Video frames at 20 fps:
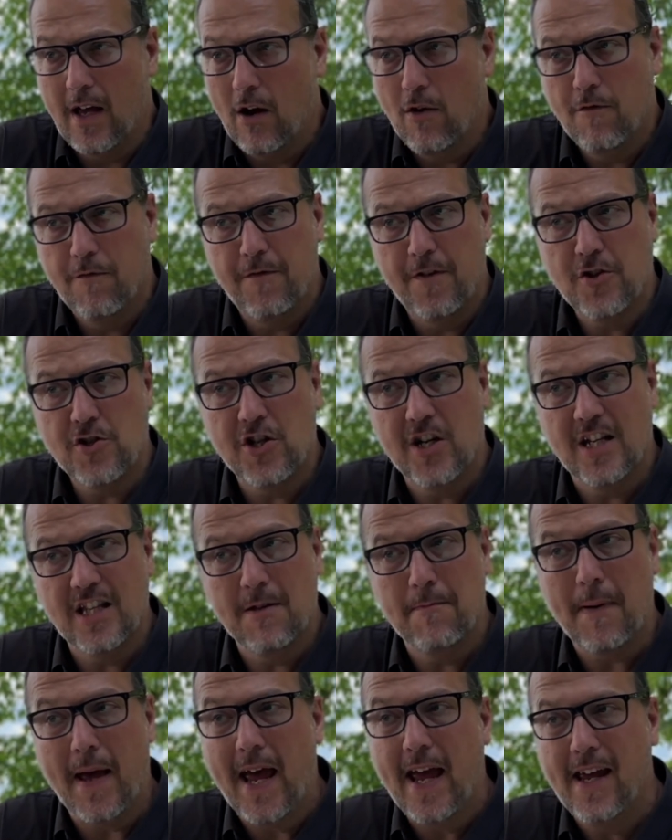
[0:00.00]
fishing in
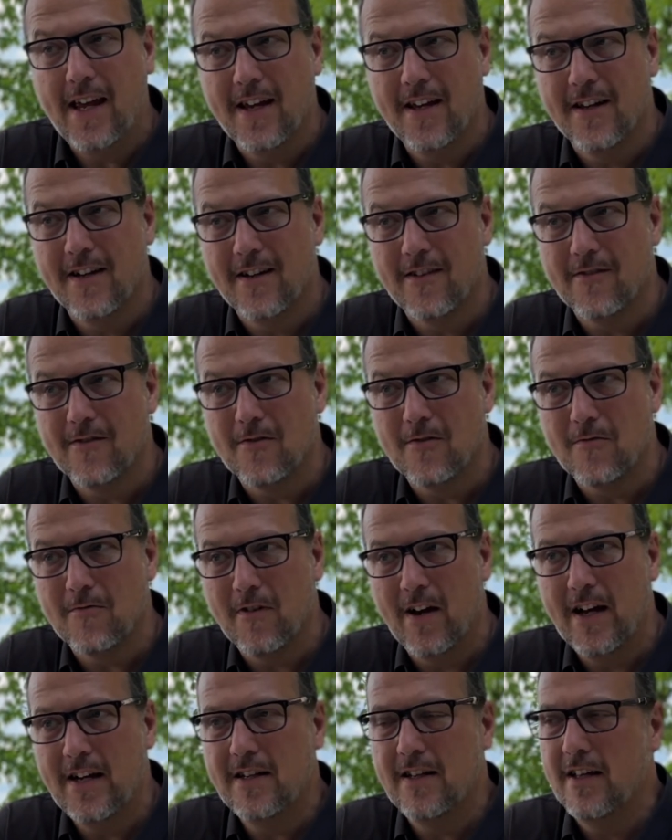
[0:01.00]
the bay,
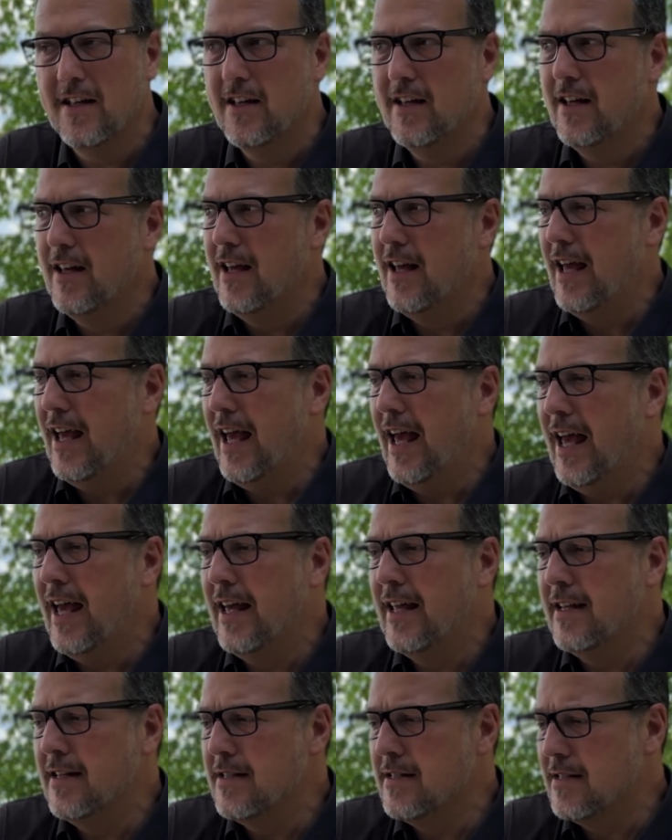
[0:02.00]
right?
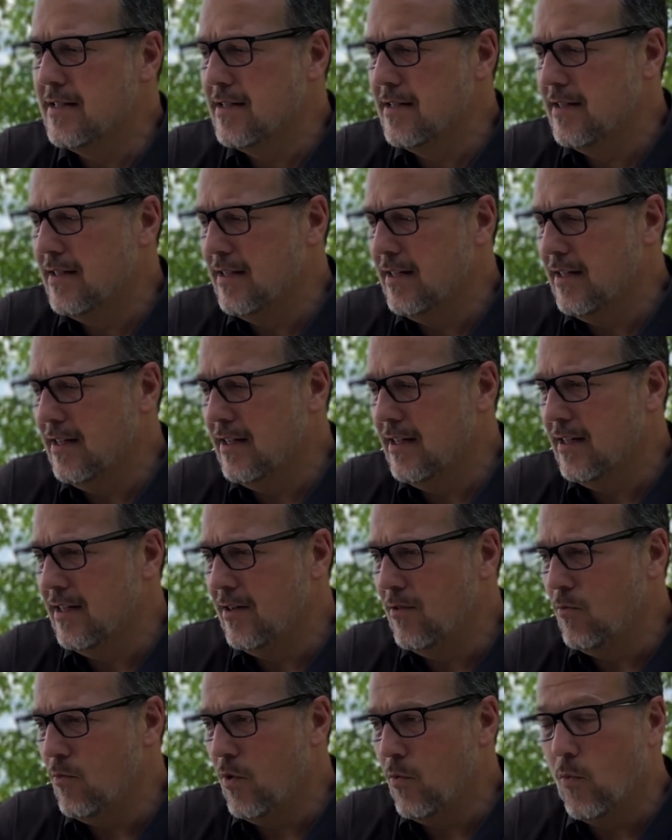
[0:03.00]
And
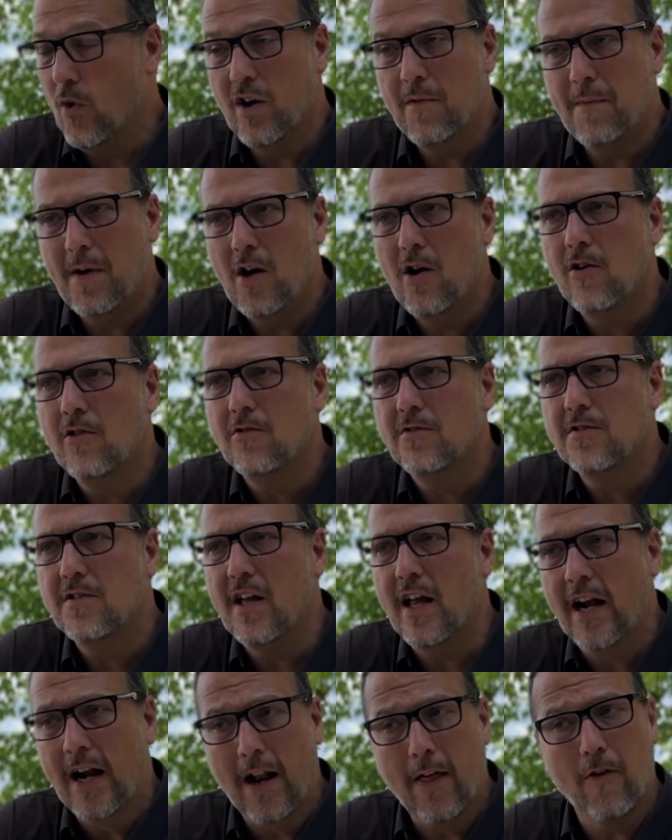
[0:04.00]
with one of my uncles,
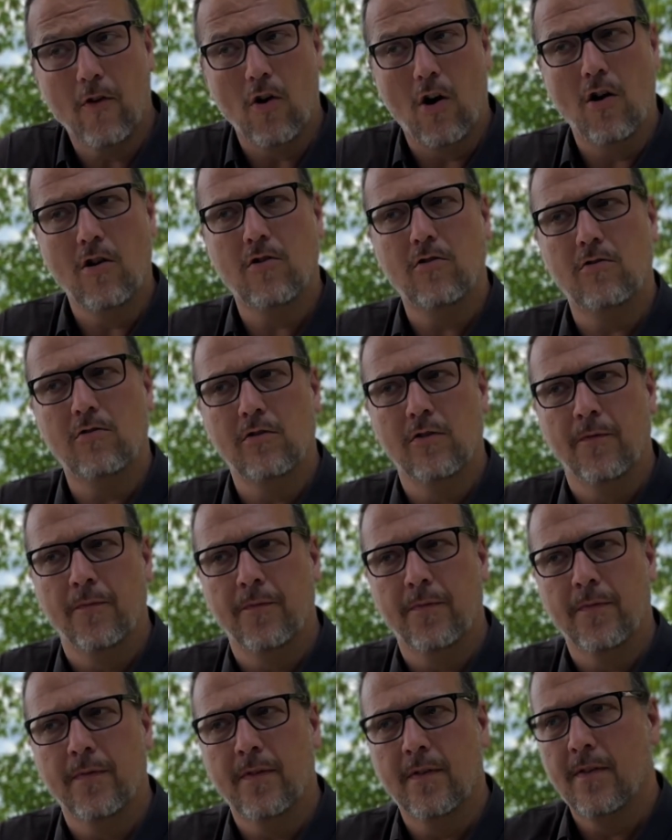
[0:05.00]
and another uncle
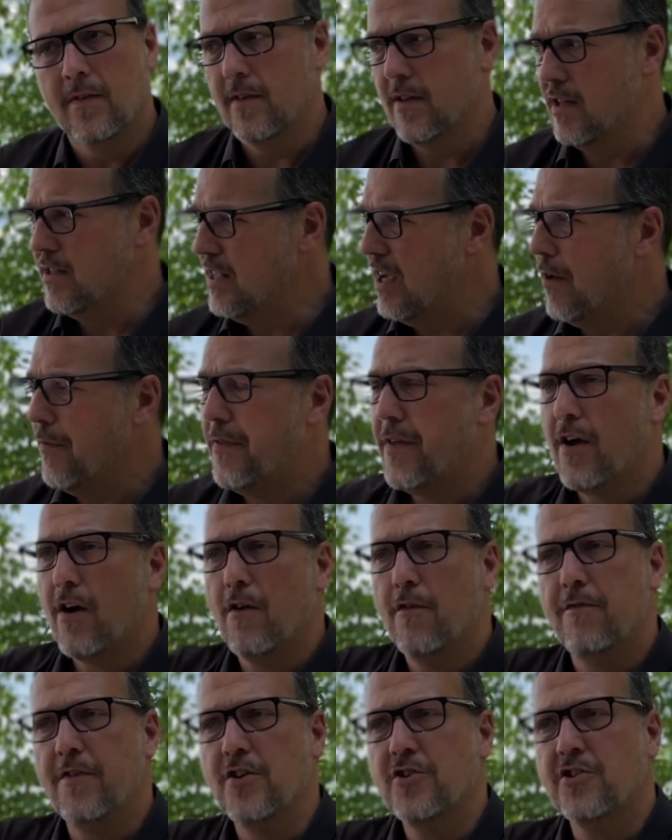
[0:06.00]
is out
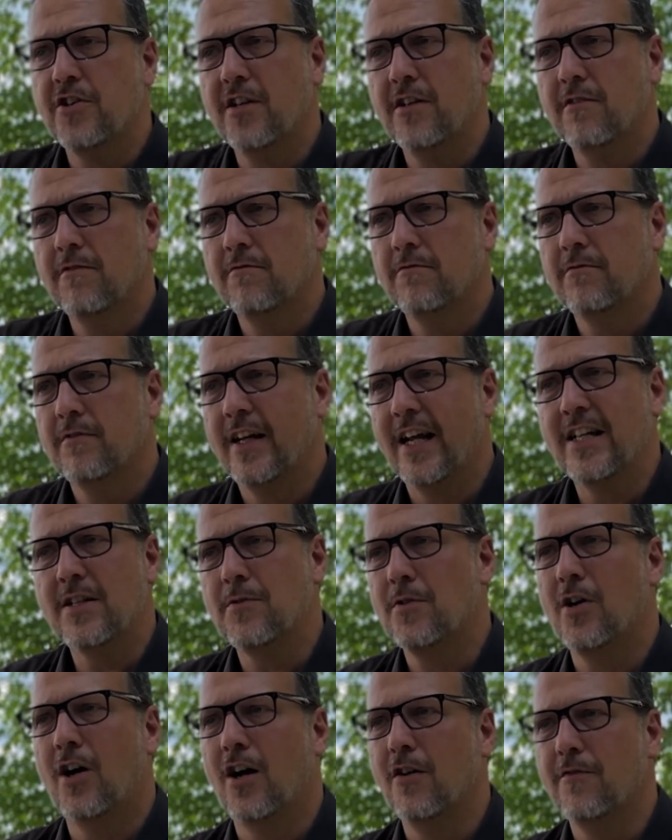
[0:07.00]
there fishing, getting
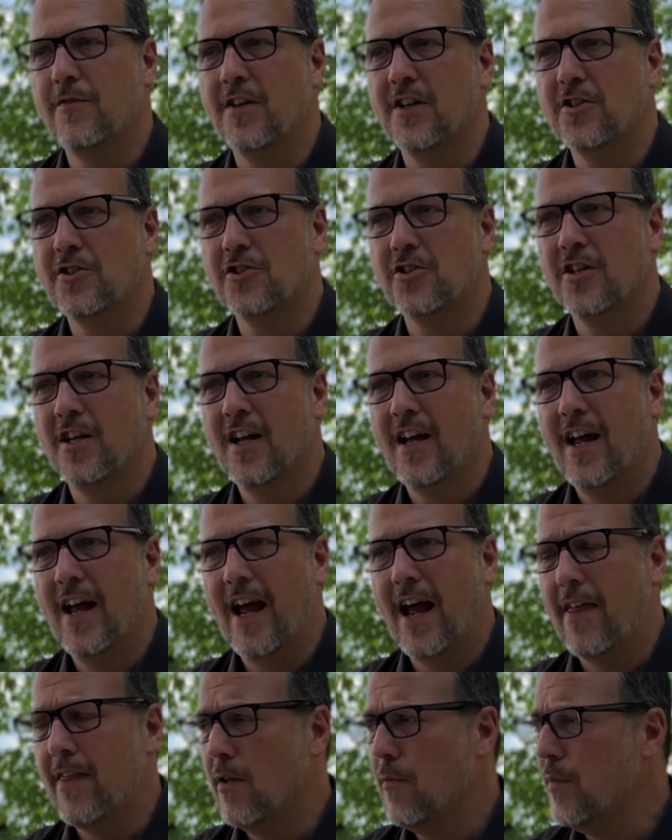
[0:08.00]
some codfish,
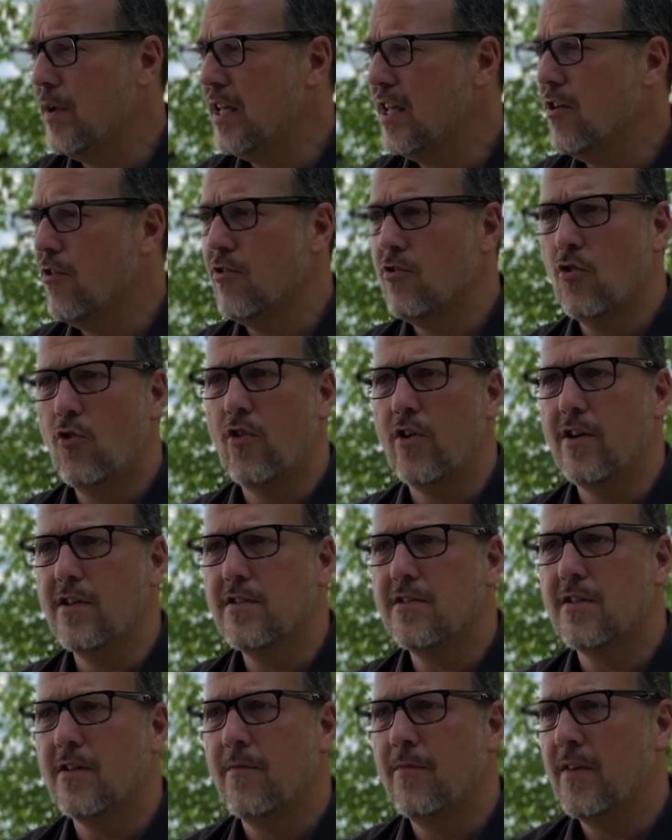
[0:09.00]
and then we hear a
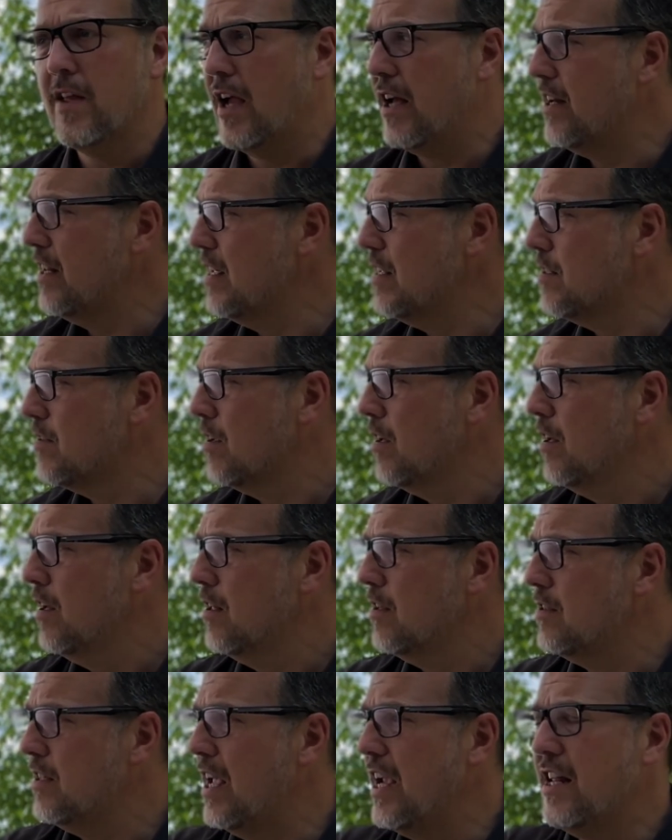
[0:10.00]
noise, and he's
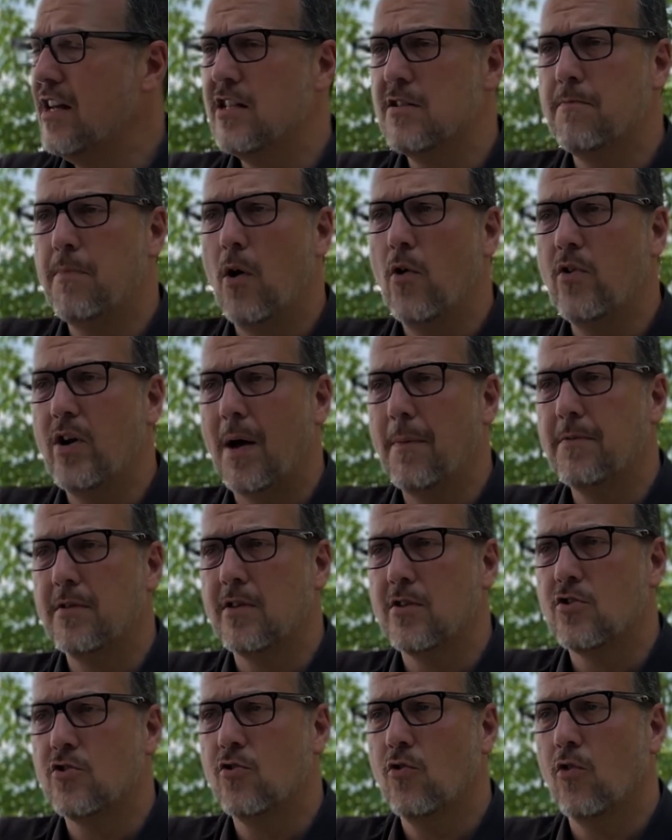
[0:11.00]
taking his boat up to
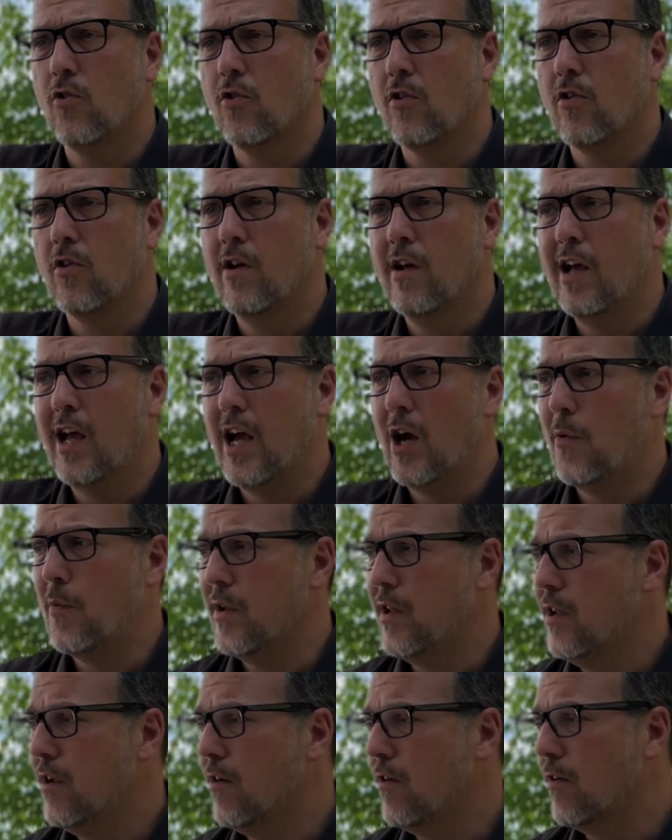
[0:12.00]
the shore, and we
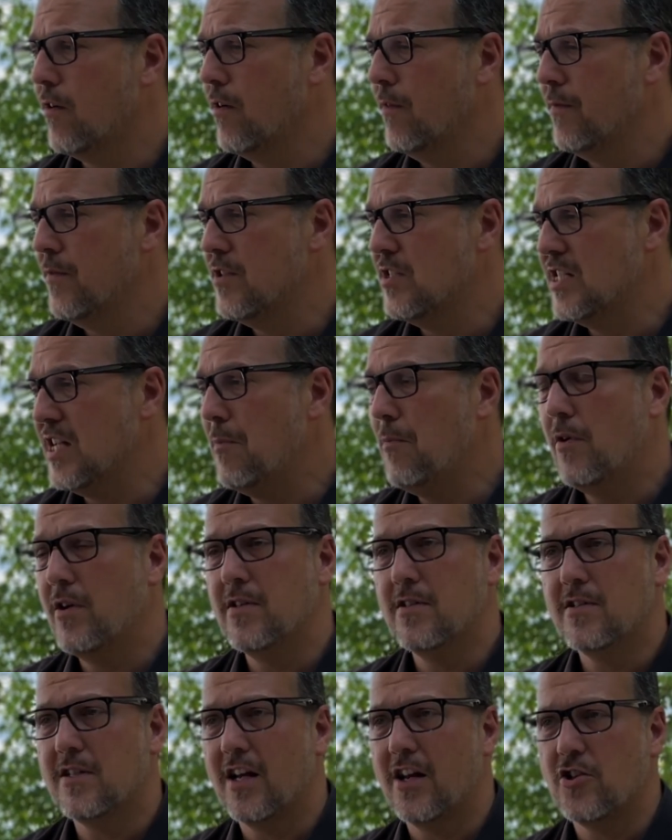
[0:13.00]
hear
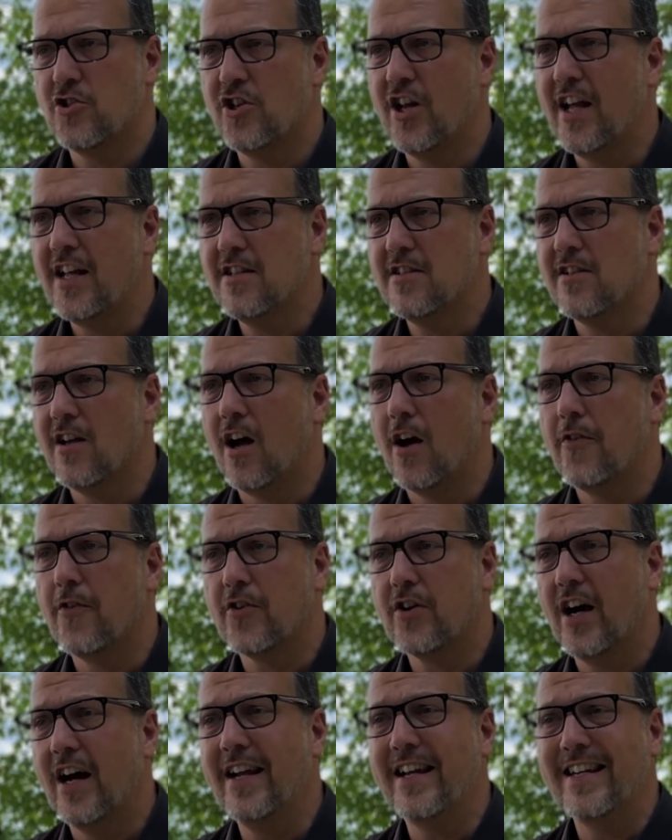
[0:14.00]
someone's got a chainsaw, and they're
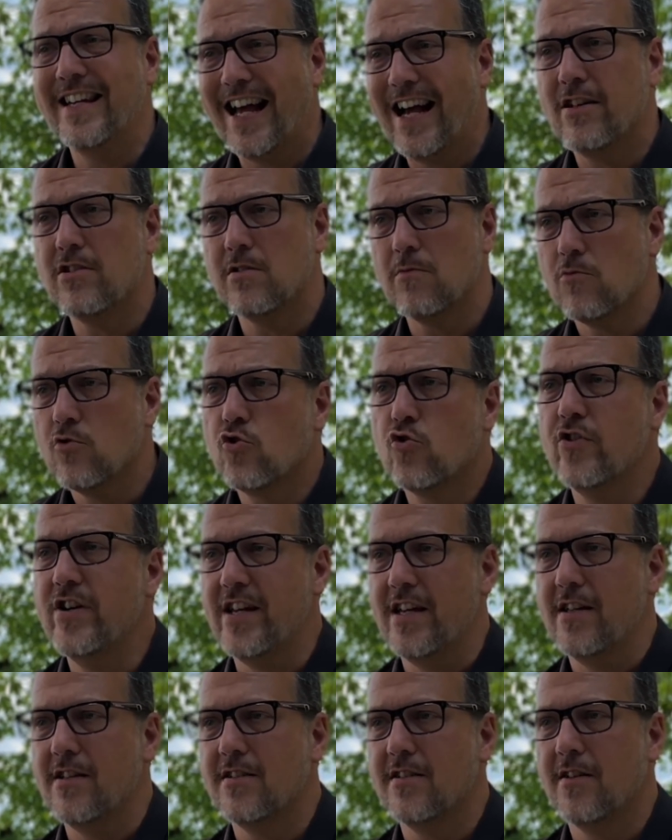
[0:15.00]
cutting down some
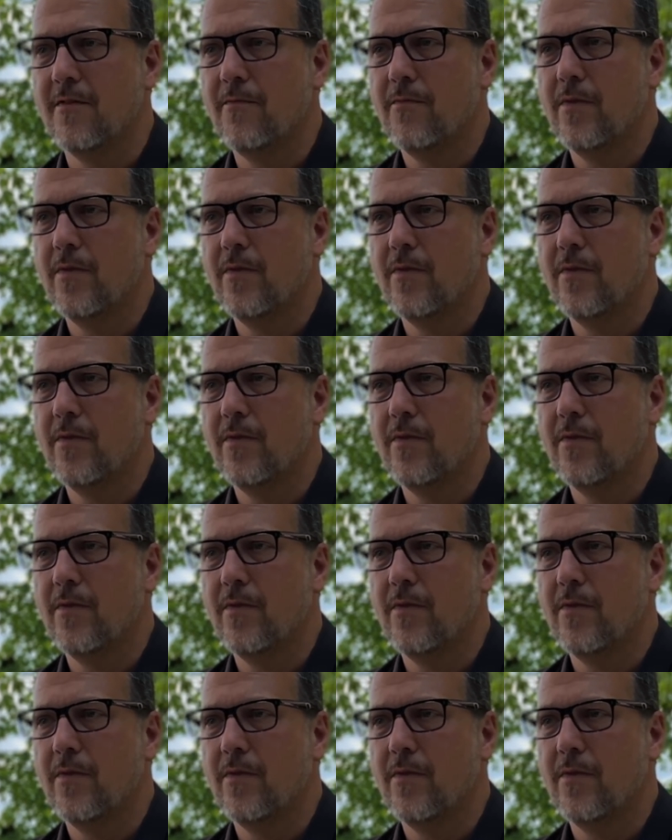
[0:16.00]
trees.